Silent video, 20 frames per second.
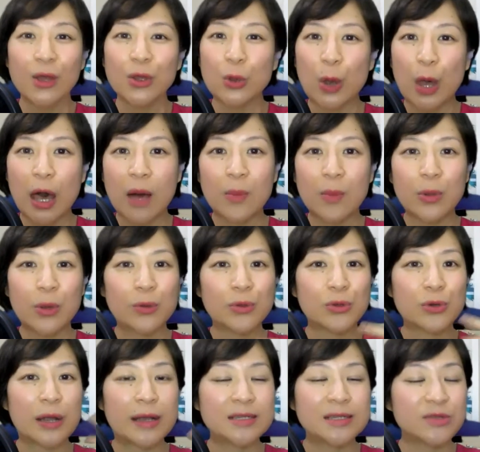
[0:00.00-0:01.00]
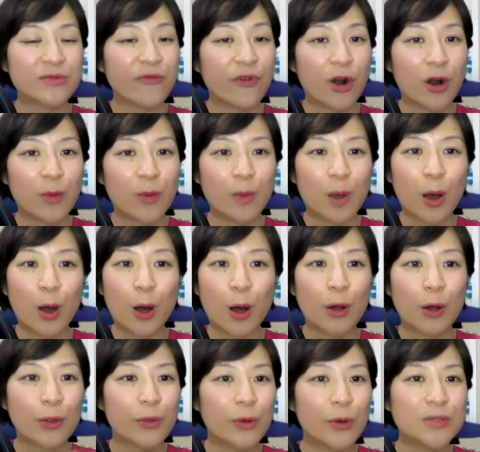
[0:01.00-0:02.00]
to help you transform
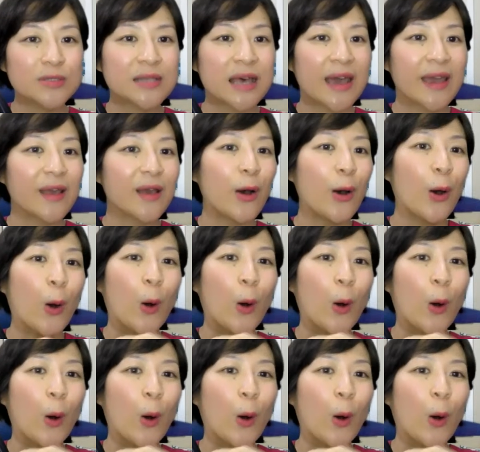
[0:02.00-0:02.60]
all those like